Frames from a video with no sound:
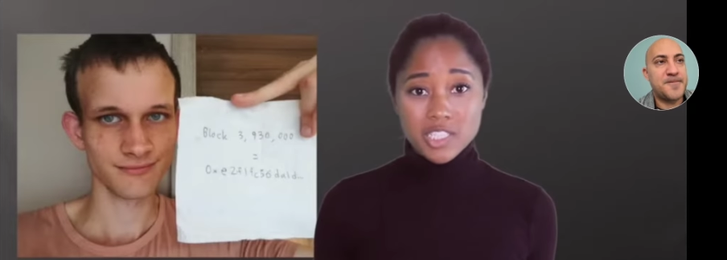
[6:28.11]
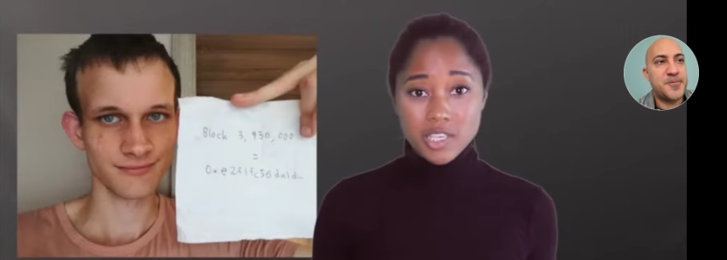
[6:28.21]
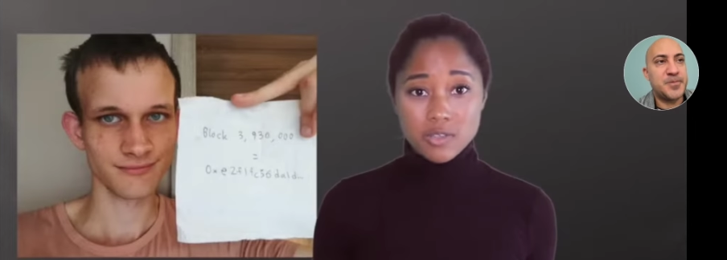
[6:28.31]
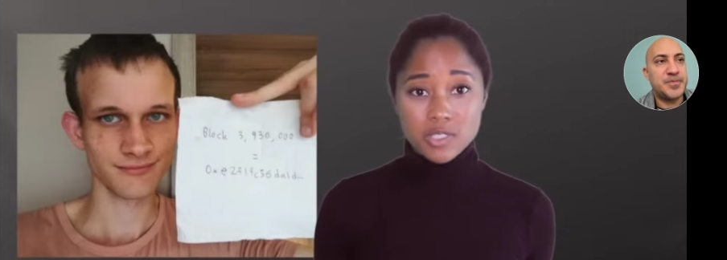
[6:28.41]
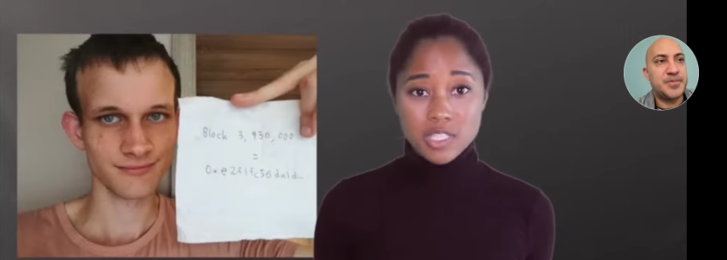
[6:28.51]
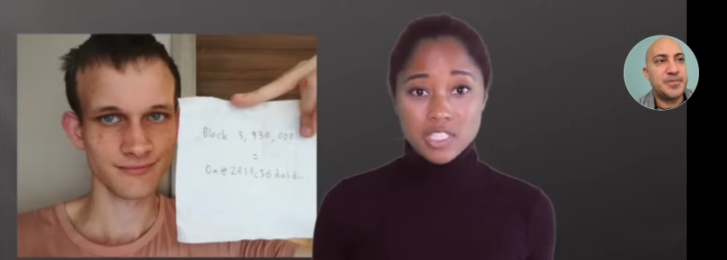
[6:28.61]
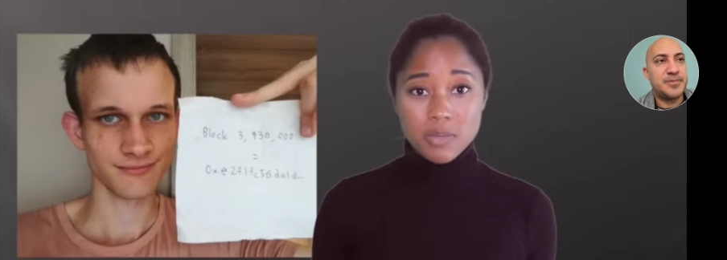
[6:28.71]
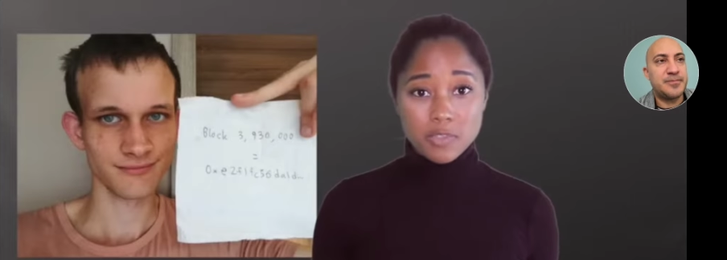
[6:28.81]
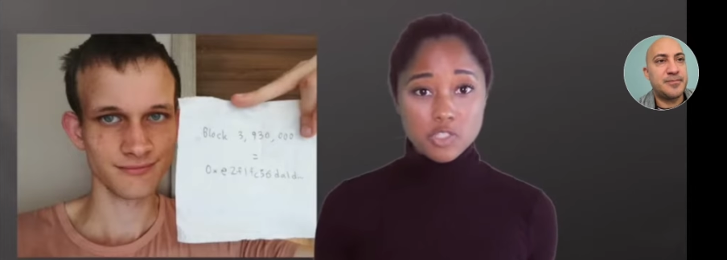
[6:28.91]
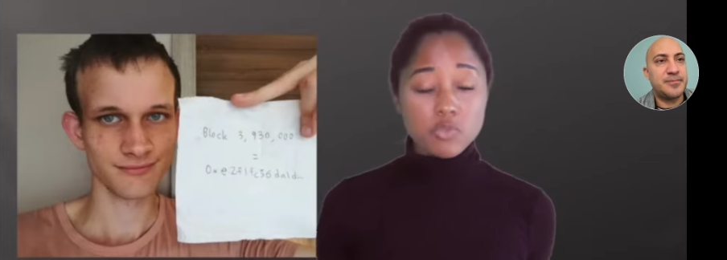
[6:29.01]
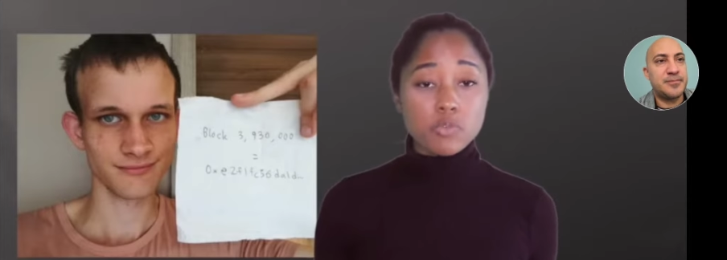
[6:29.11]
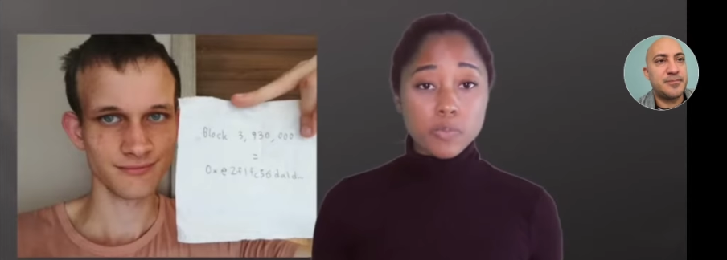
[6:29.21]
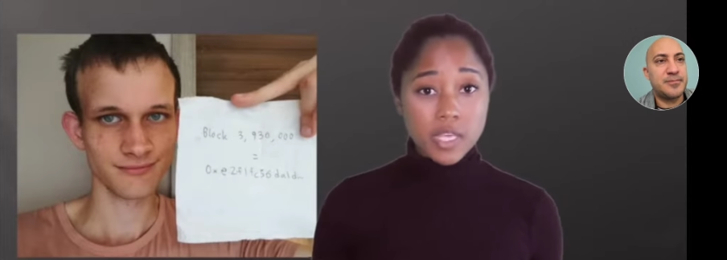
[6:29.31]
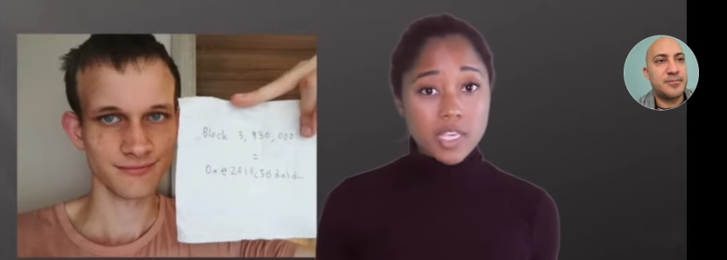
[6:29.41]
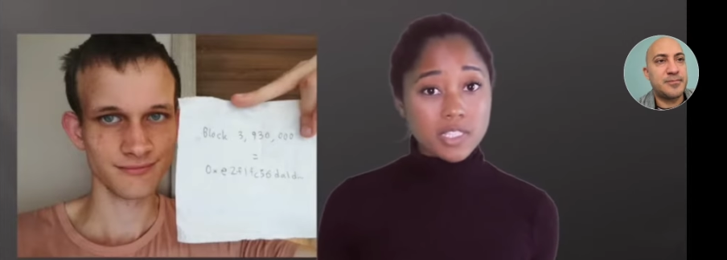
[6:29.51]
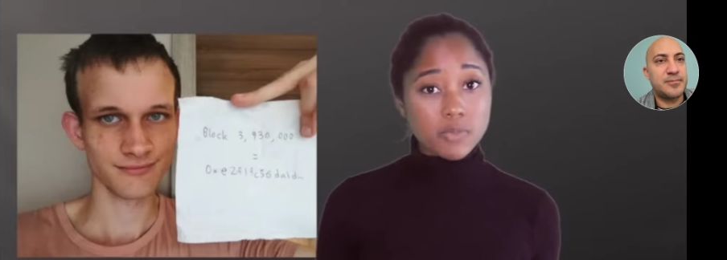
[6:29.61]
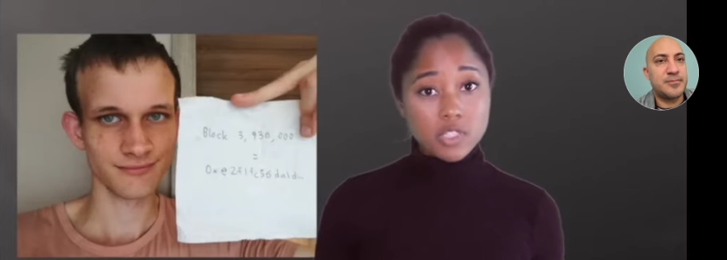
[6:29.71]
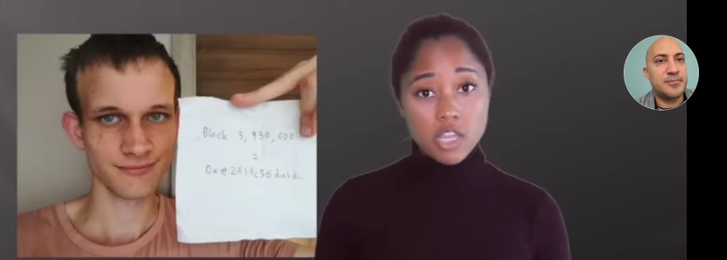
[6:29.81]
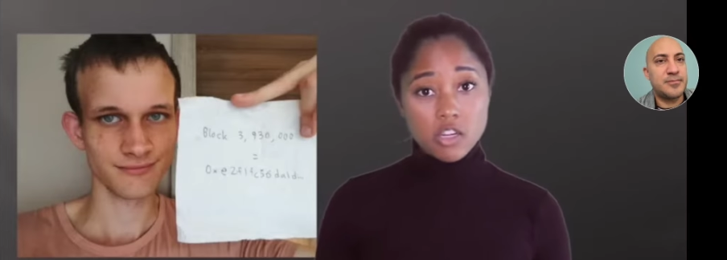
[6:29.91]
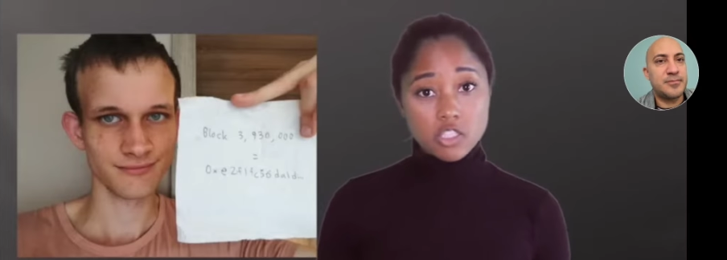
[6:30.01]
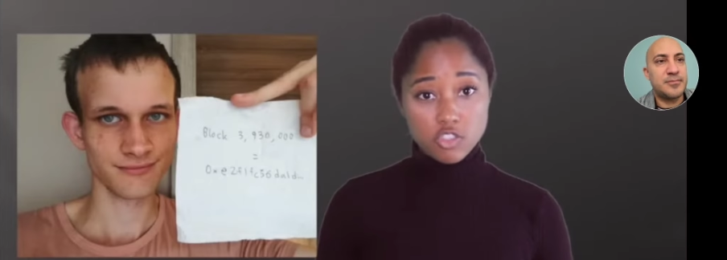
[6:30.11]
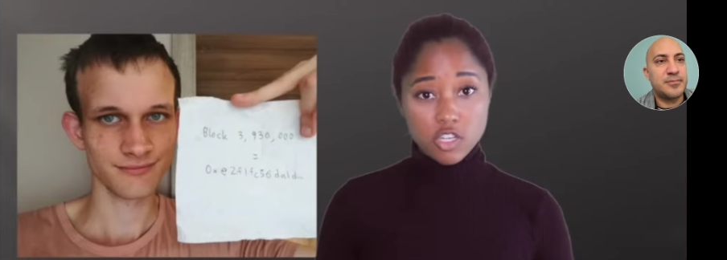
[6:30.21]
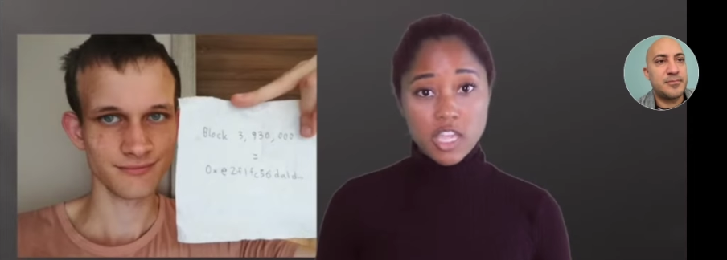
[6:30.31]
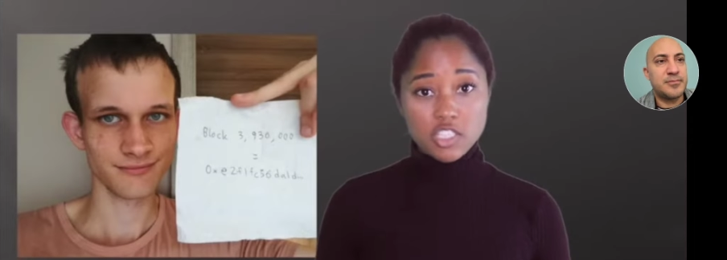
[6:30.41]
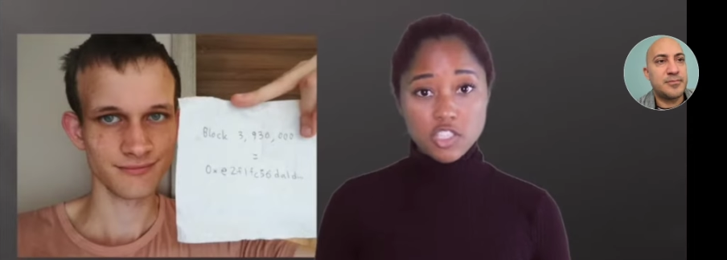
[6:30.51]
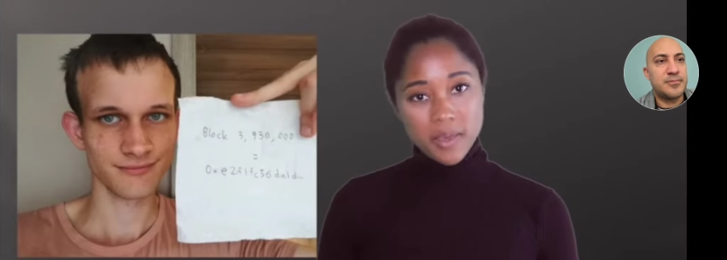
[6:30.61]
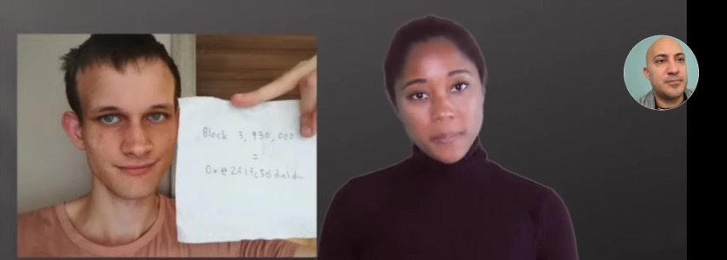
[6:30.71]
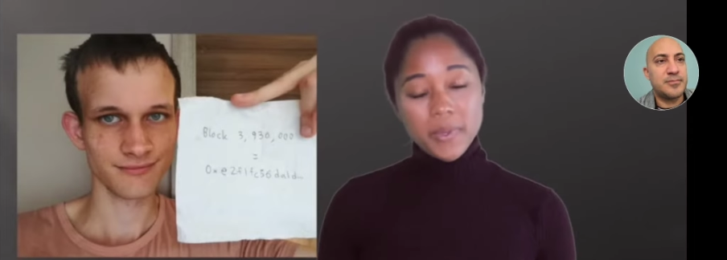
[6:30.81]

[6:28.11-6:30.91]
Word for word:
Speaker 1: ecosystem to replace Buterin's creation.